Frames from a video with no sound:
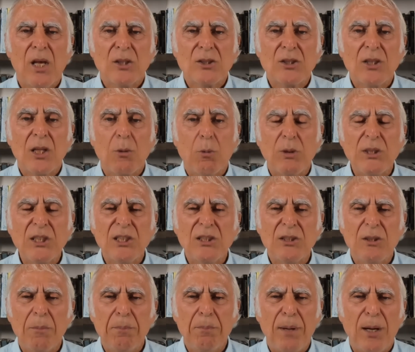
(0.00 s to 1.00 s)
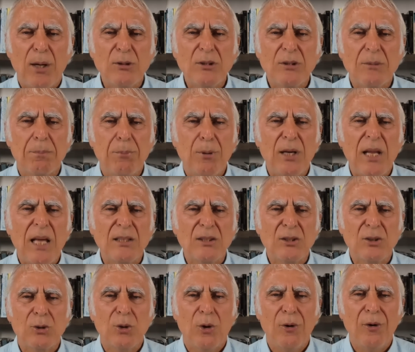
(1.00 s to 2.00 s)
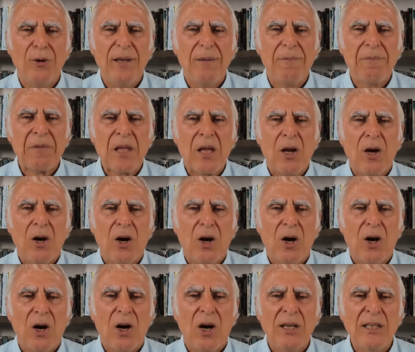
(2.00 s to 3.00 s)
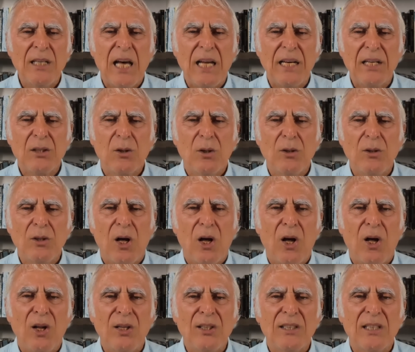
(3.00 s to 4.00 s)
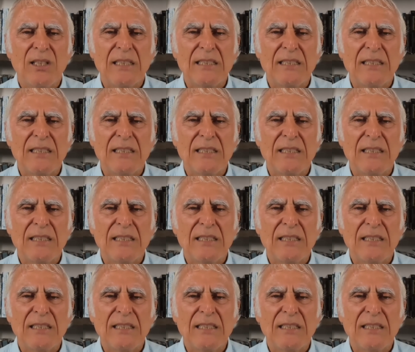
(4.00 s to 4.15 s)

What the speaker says: So the Washington Post put out a story, an article on